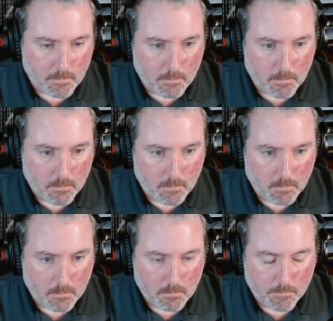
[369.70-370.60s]

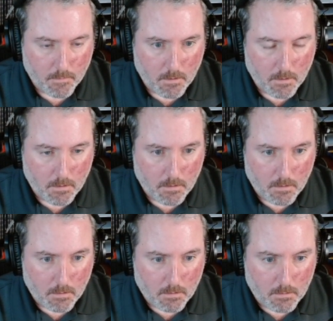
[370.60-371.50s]

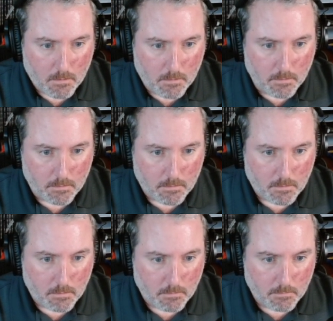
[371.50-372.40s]

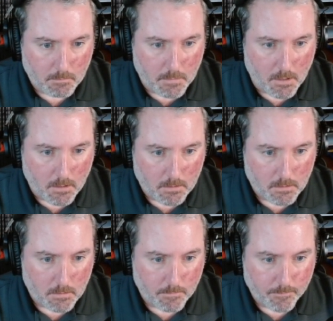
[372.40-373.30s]

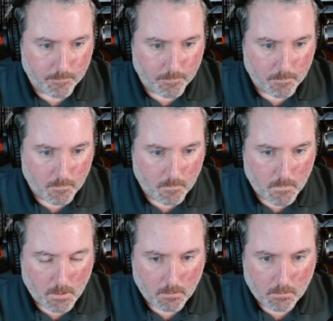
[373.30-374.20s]

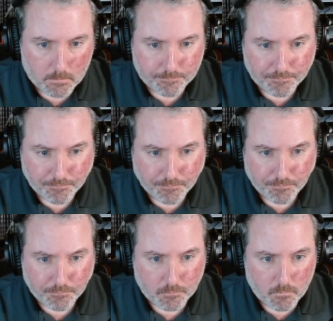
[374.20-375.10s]

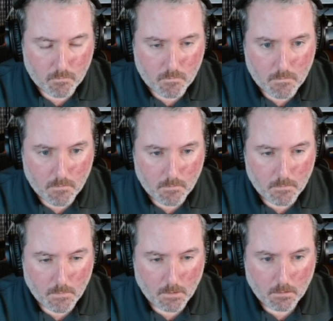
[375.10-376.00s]

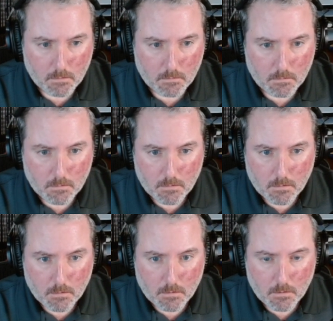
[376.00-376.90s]

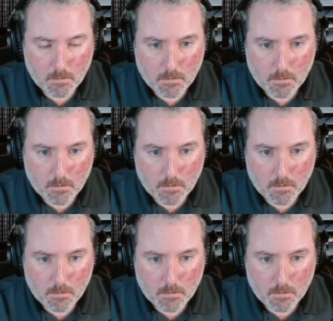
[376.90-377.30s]
(no one is talking)